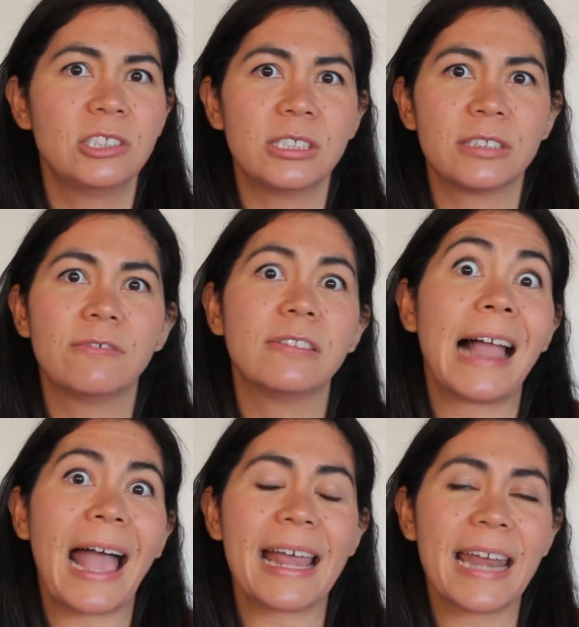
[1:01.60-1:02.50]
just
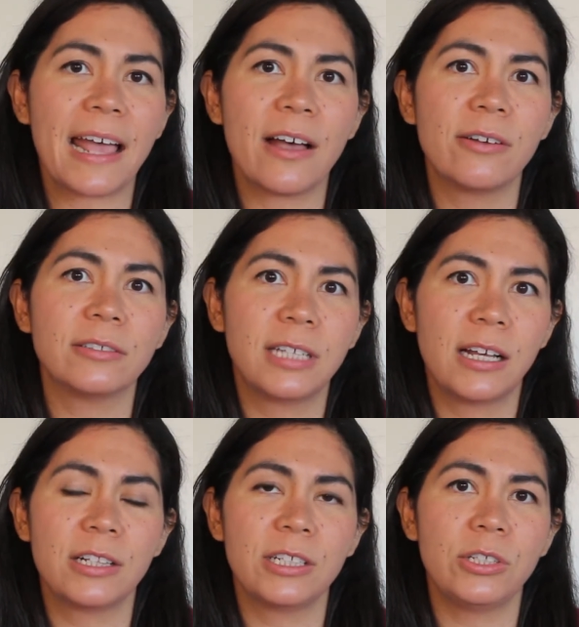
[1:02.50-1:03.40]
flat out
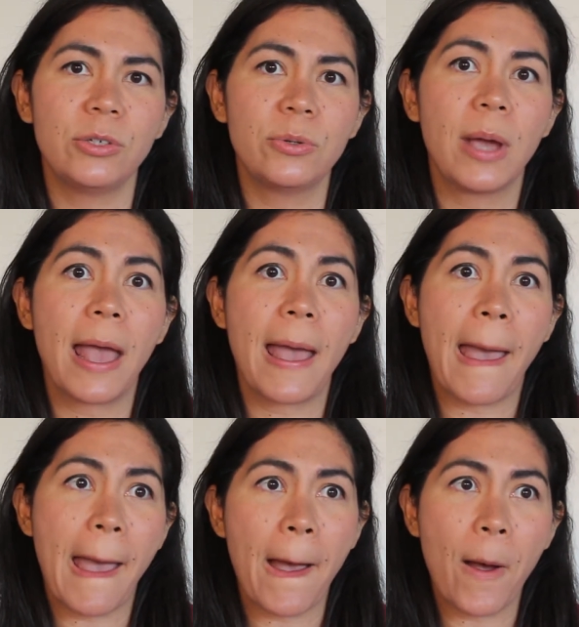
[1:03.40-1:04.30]
telling you
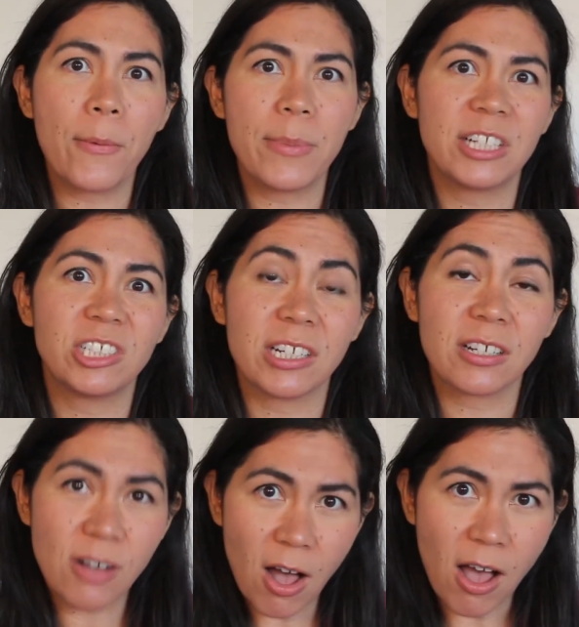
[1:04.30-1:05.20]
how much
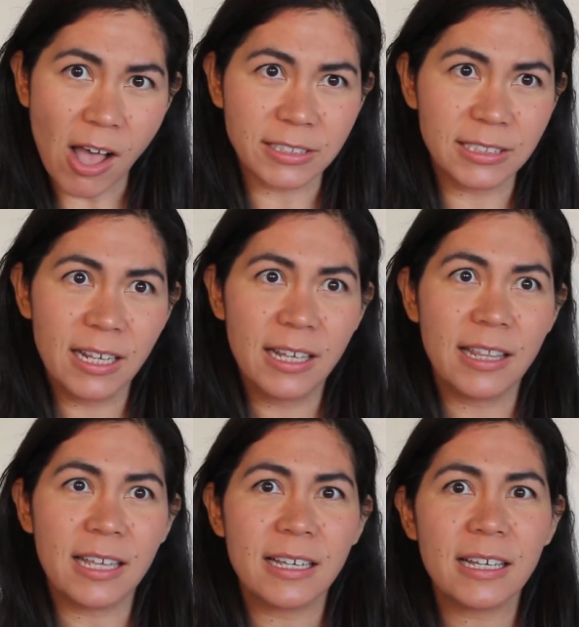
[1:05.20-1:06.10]
it costs.
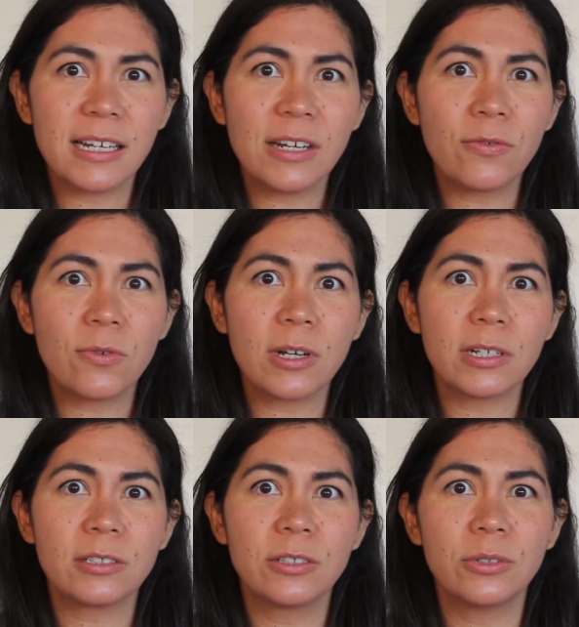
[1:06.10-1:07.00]
They kind of
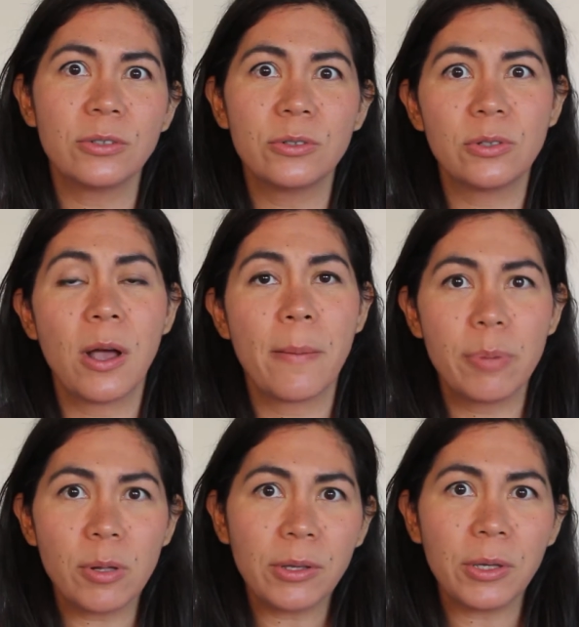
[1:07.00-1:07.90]
want to
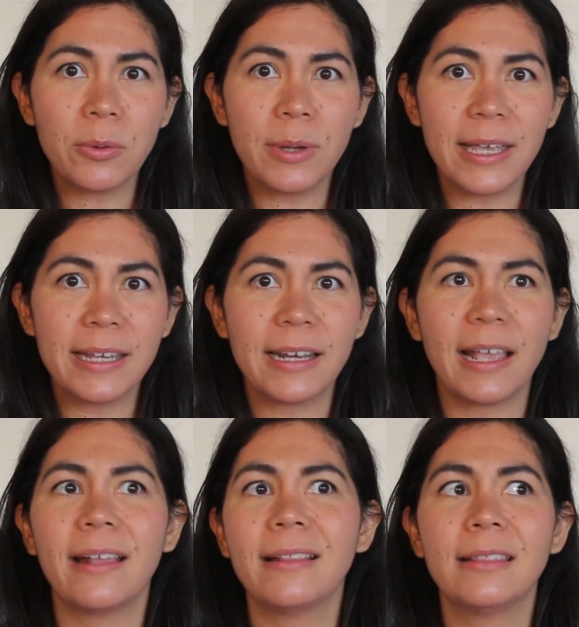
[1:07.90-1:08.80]
pull you in
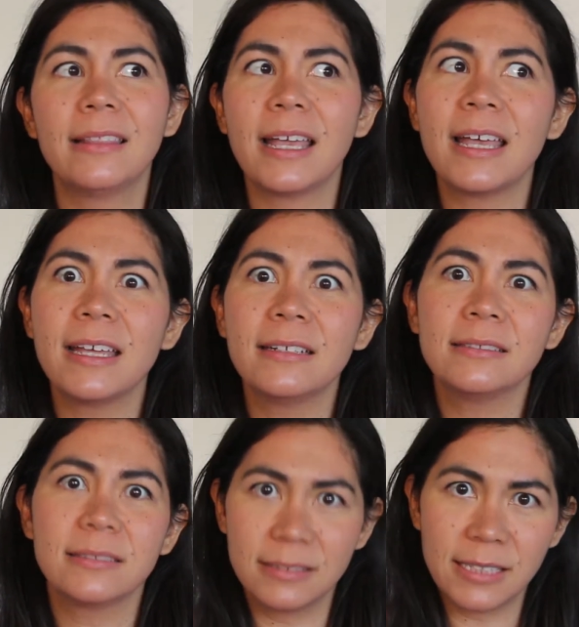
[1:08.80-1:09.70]
and
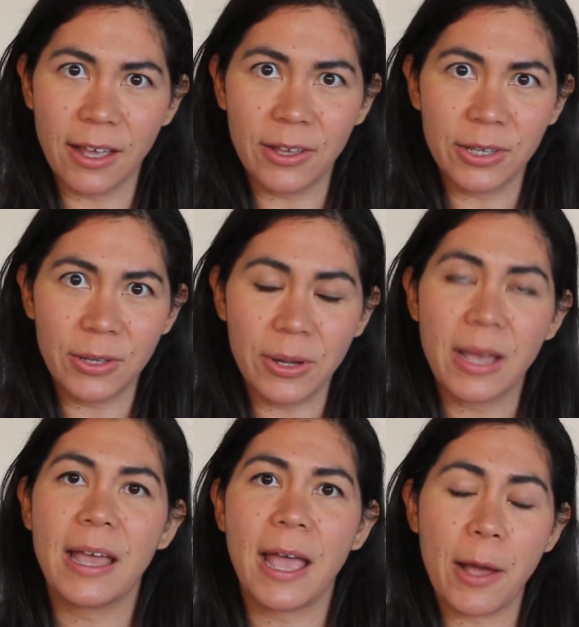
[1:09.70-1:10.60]
then tell you
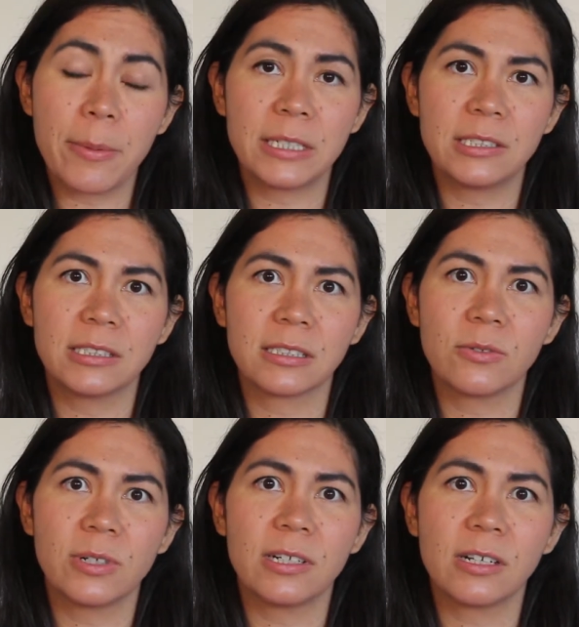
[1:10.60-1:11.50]
how much it's
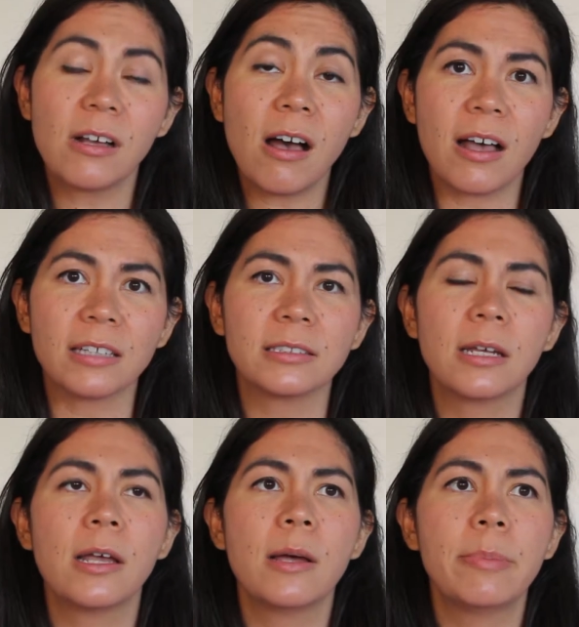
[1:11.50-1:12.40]
going to cost.
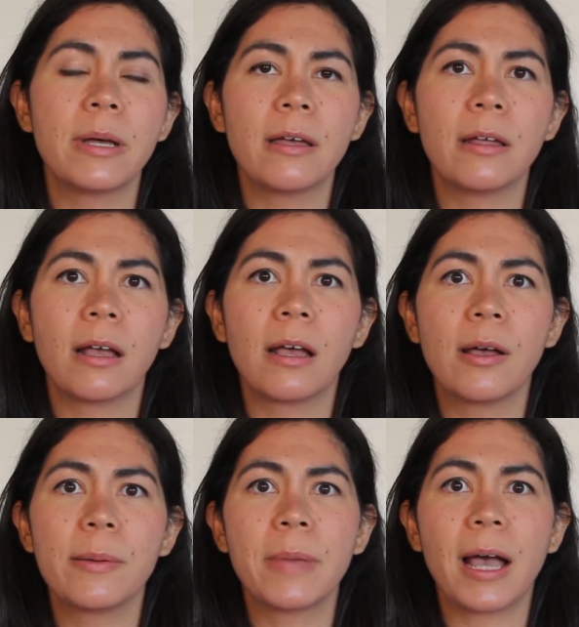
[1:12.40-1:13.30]
But
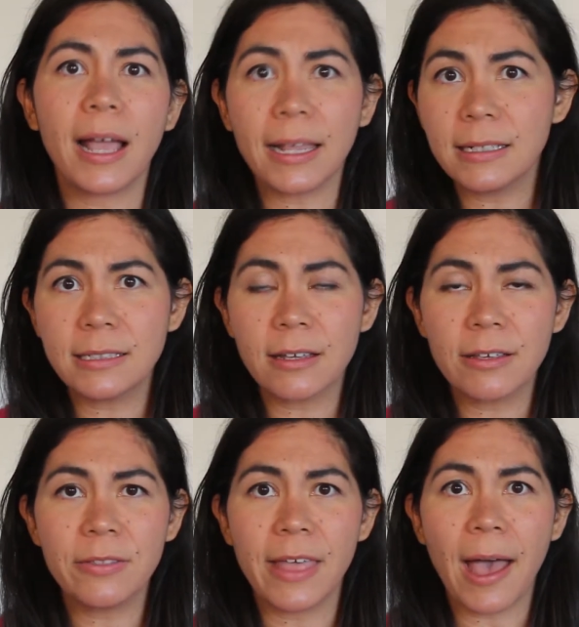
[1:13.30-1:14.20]
um, I can tell
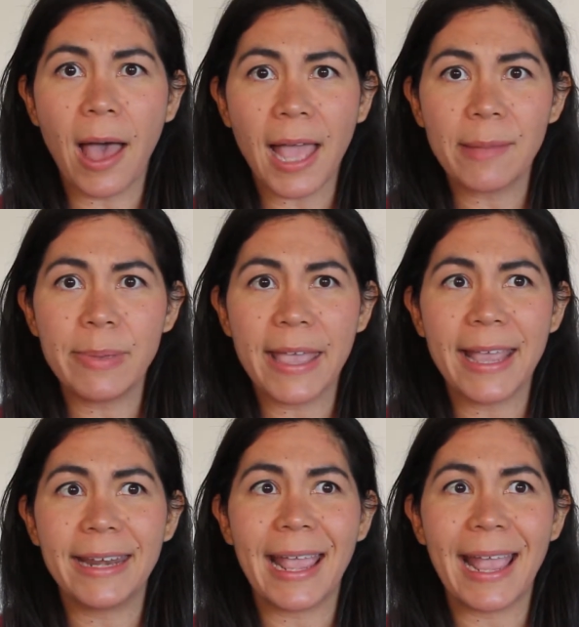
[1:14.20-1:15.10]
you that I
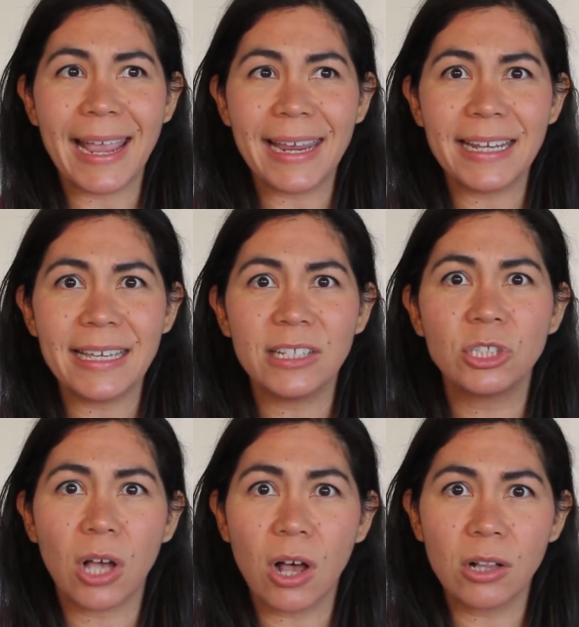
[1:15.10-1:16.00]
paid eighty
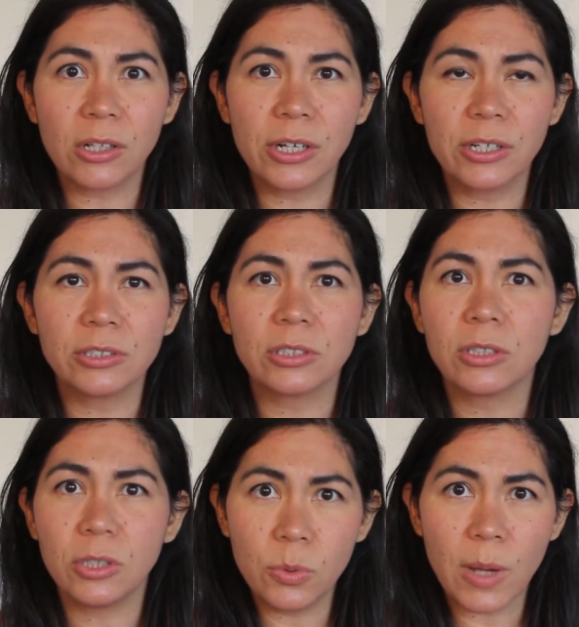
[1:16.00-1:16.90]
dollars
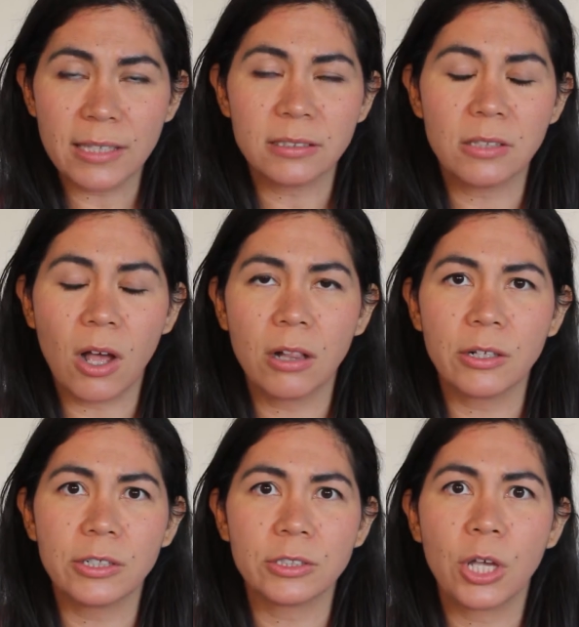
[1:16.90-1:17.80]
U S
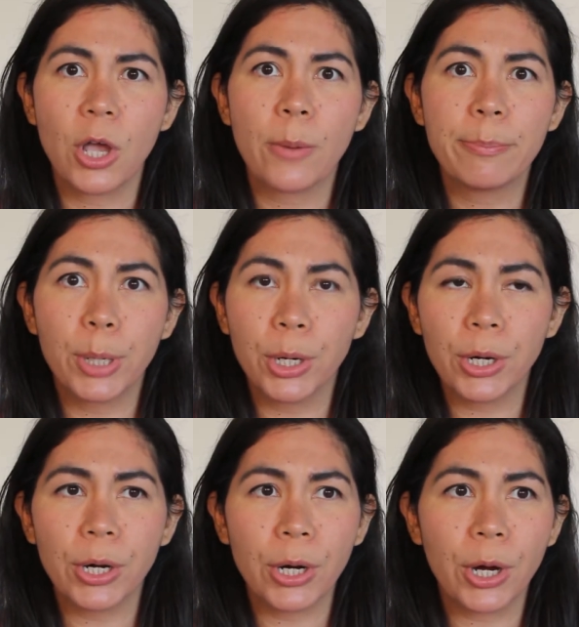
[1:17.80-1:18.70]
dollars
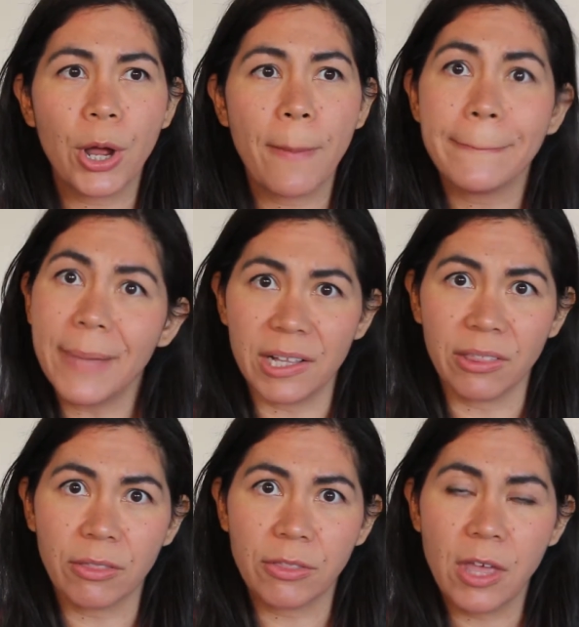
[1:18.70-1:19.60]
per
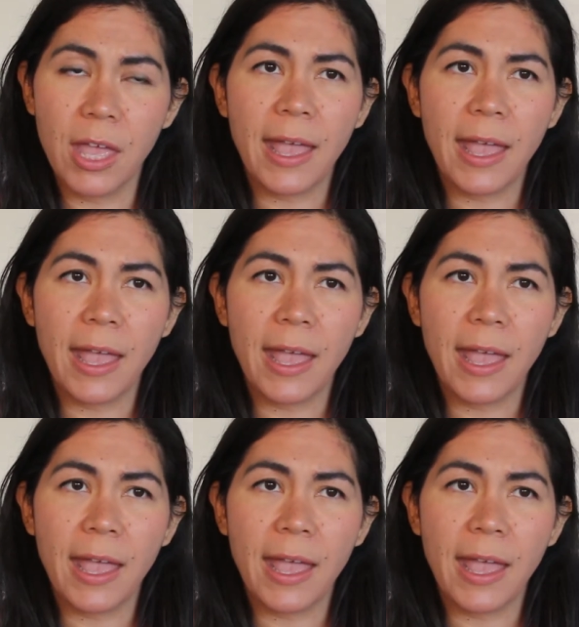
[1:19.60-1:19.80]
month.